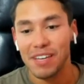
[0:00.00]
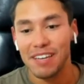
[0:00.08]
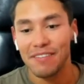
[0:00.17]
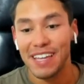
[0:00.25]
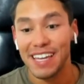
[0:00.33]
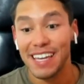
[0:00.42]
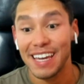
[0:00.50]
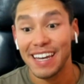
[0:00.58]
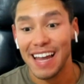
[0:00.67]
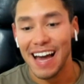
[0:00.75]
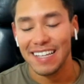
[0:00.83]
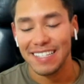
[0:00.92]
me if they can
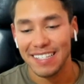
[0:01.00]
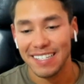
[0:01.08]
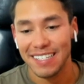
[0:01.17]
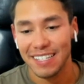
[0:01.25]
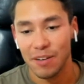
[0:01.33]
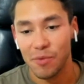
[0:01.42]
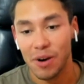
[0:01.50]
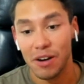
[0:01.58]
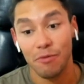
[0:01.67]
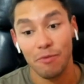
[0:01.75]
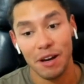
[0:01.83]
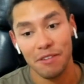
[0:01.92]
license one
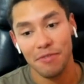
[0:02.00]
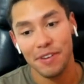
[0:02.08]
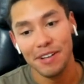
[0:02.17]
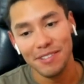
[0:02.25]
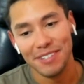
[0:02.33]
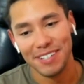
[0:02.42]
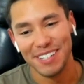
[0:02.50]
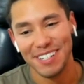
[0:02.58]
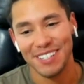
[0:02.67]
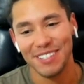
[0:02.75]
of my filters.